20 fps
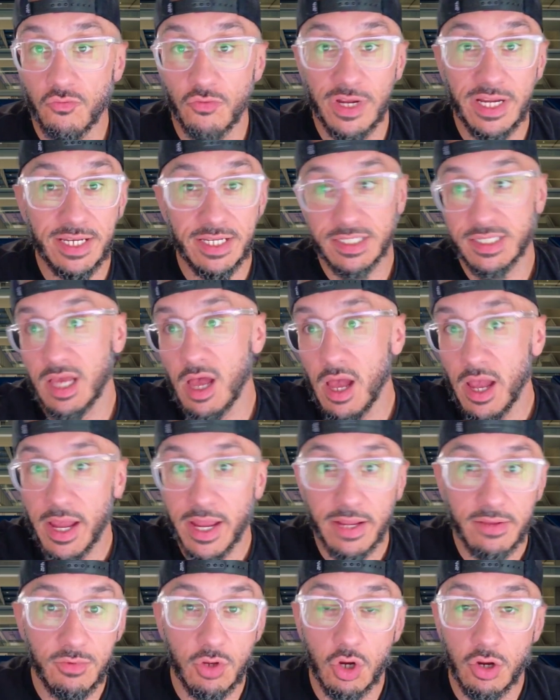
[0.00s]

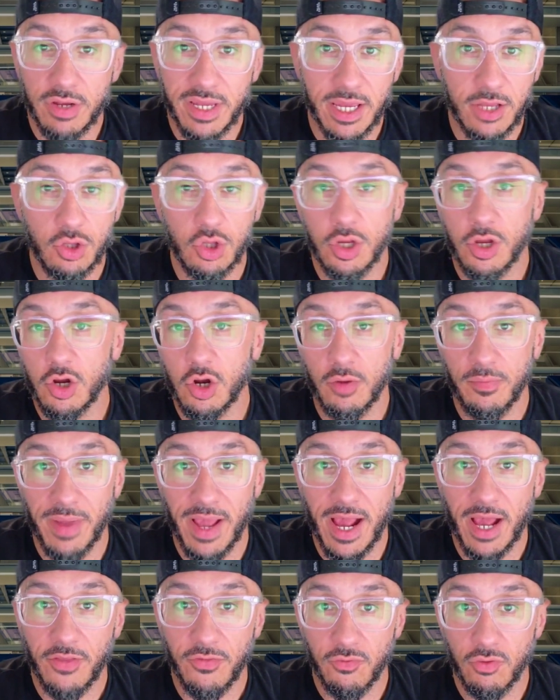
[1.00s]
redesign your kitchen or
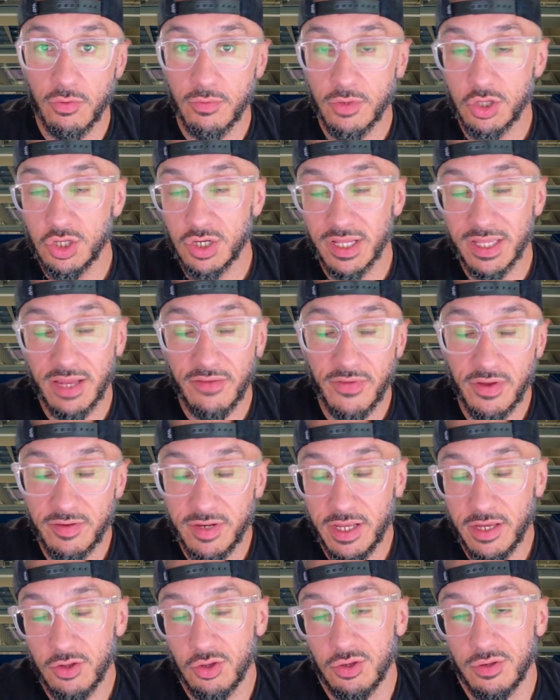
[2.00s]
bathroom because you got that
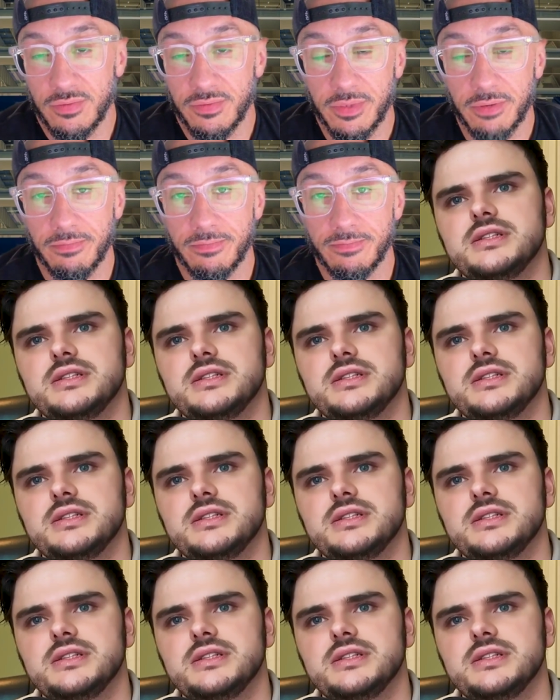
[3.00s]
foundation.